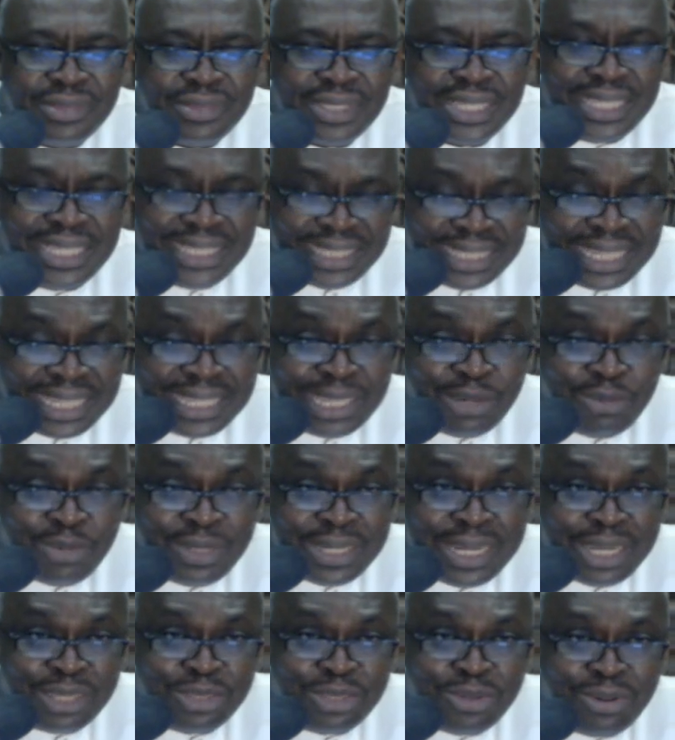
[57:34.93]
it started
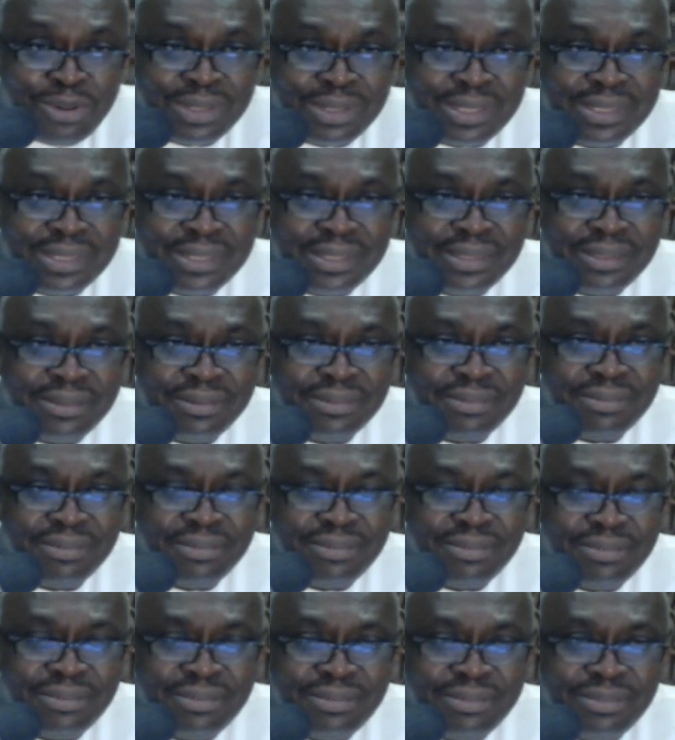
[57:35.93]
with their thoughts
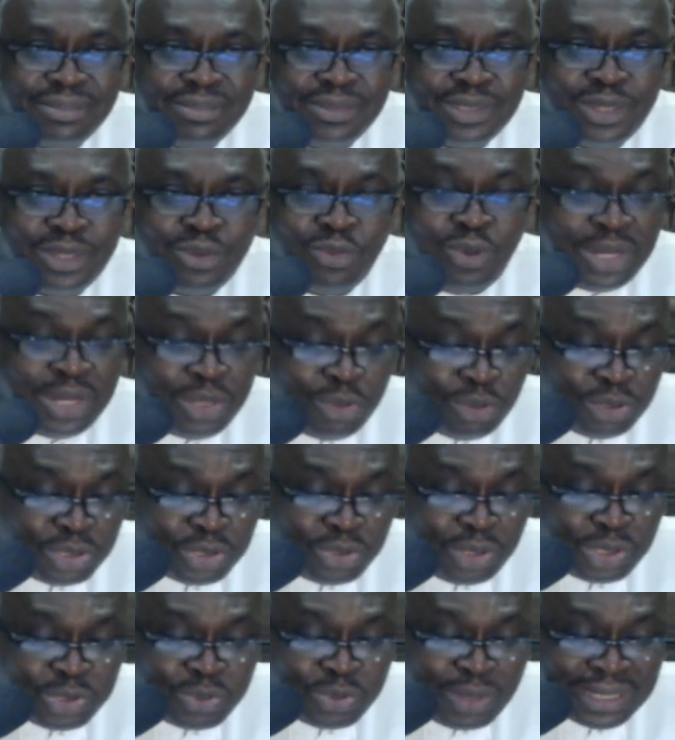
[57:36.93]
when those
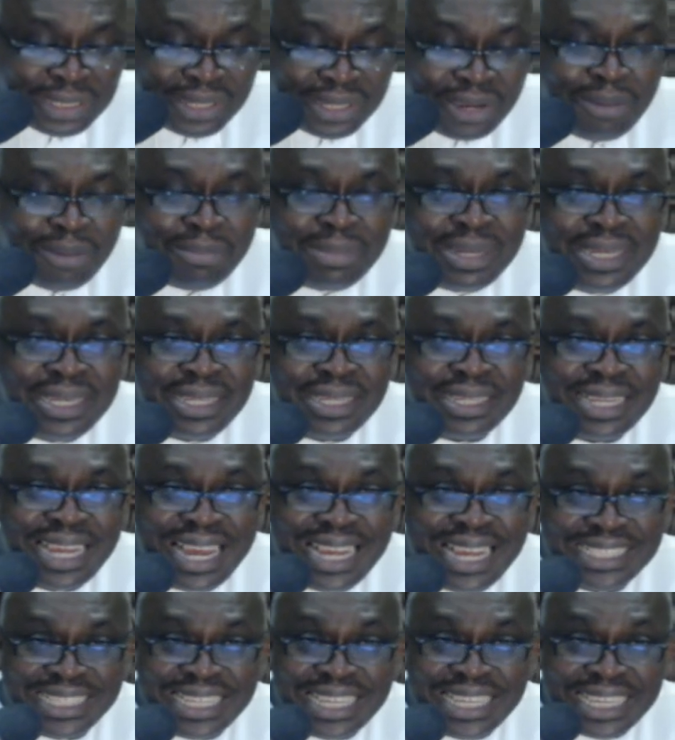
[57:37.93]
thoughts were coming in
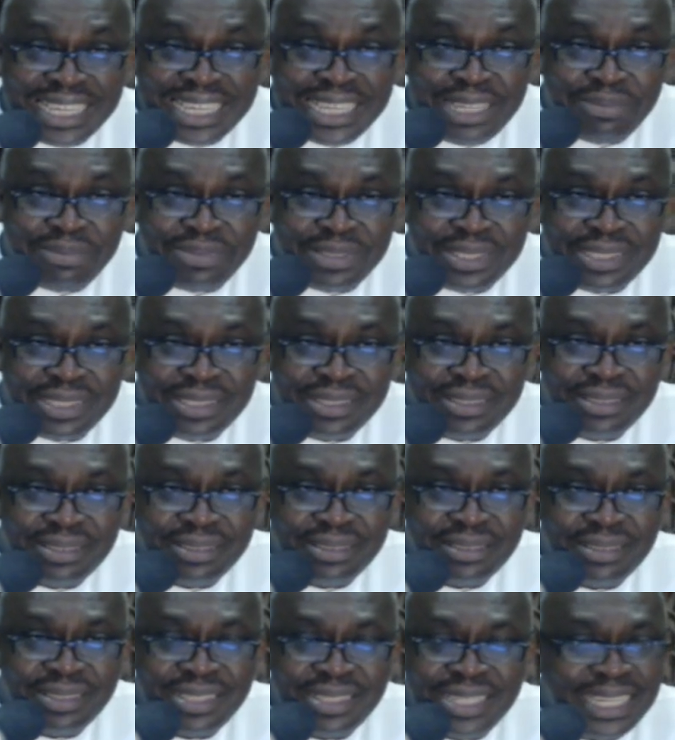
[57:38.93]
as a gift
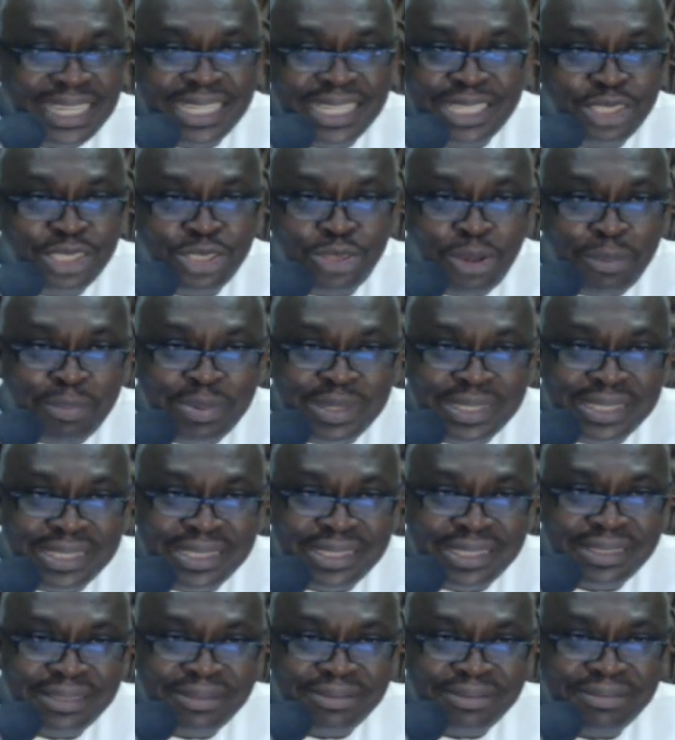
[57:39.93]
they didn't stop
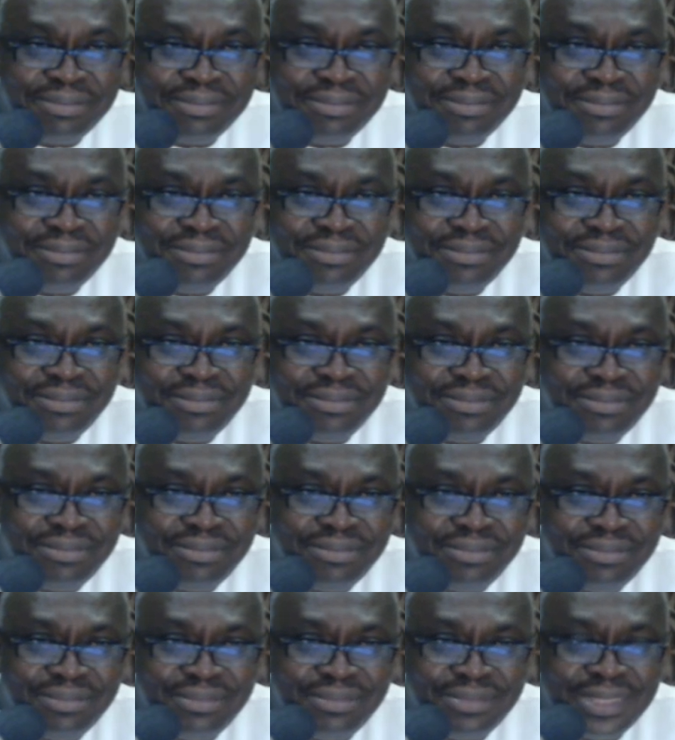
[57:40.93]
it
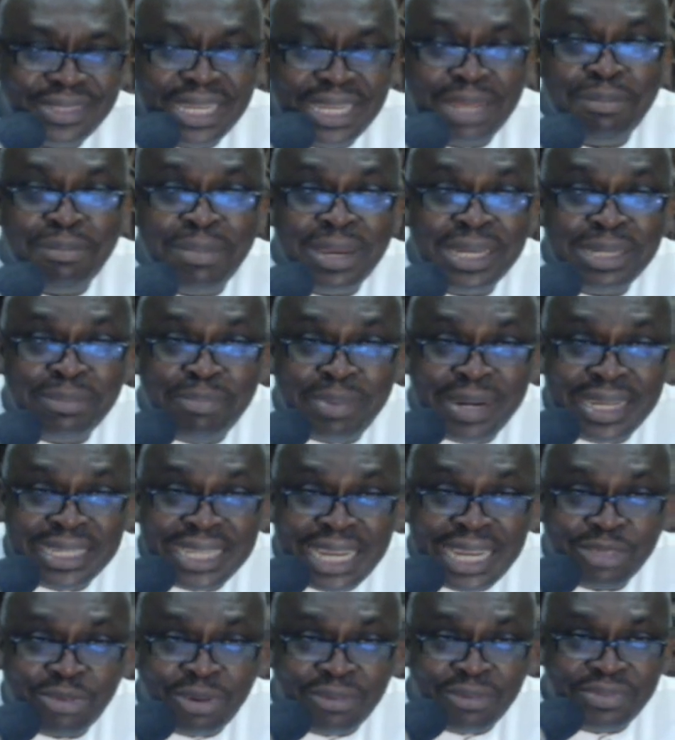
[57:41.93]
they made bread
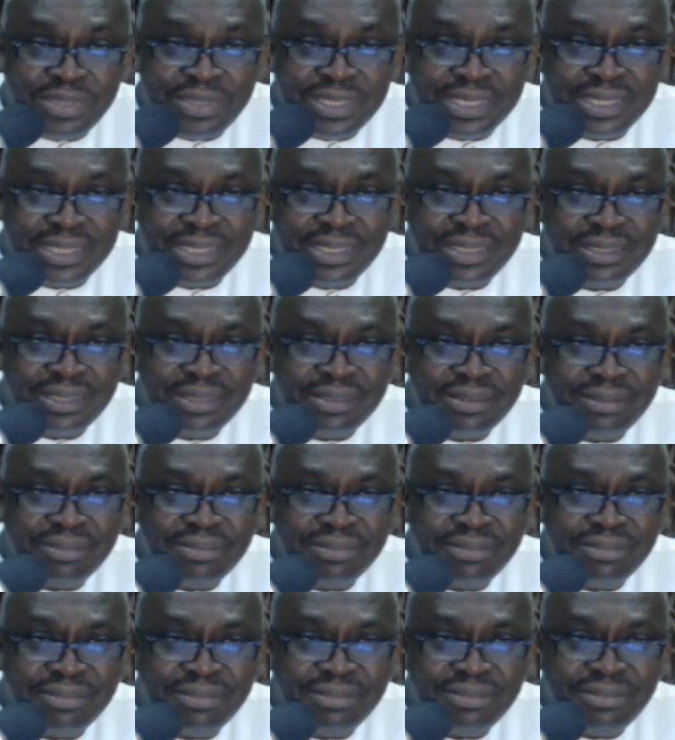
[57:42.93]
out of it.
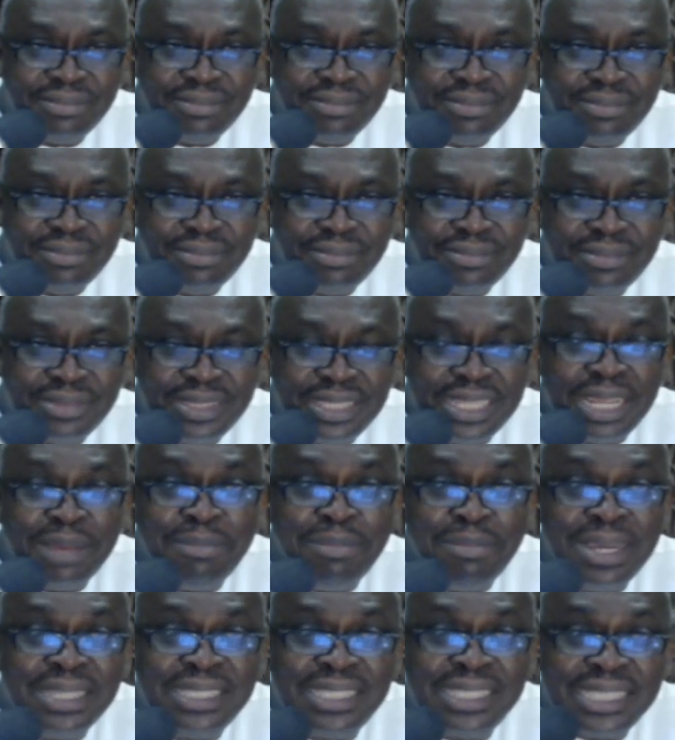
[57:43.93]
They
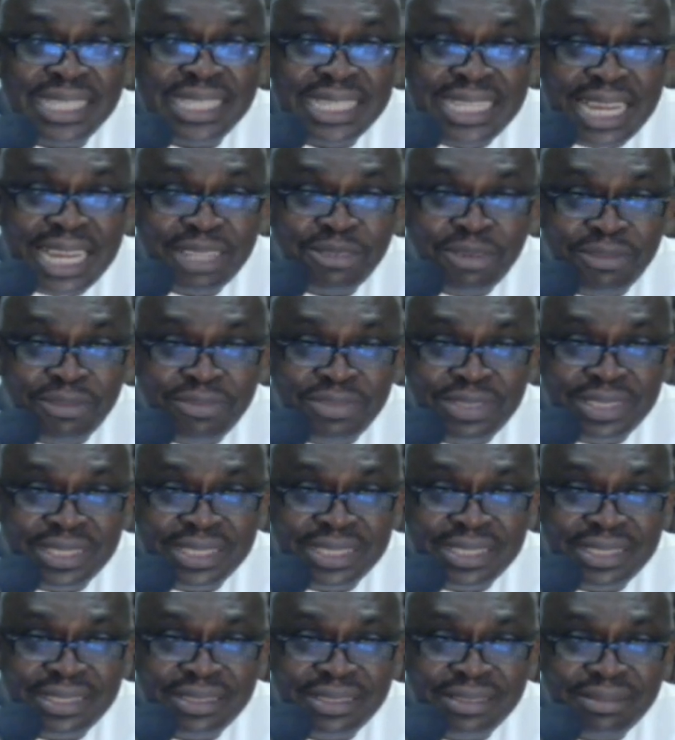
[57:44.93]
made seed out of
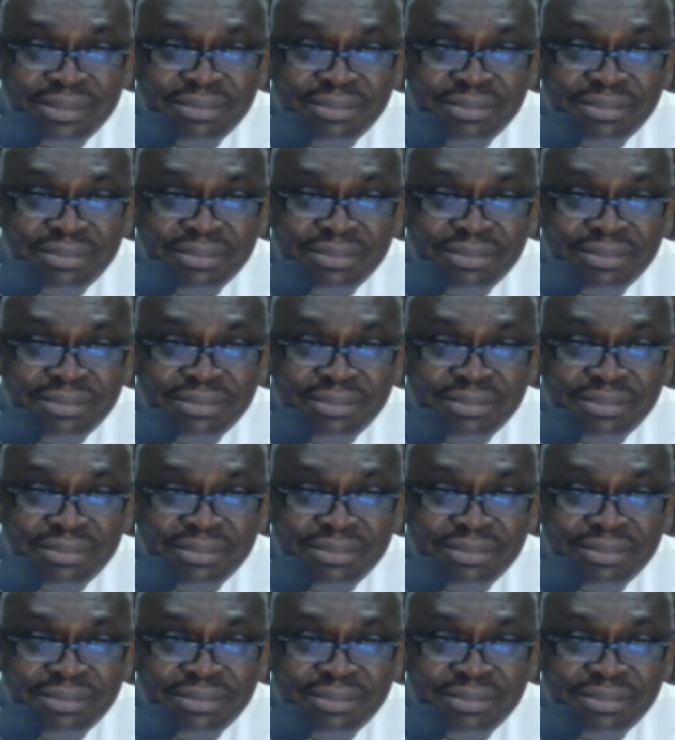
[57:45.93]
it.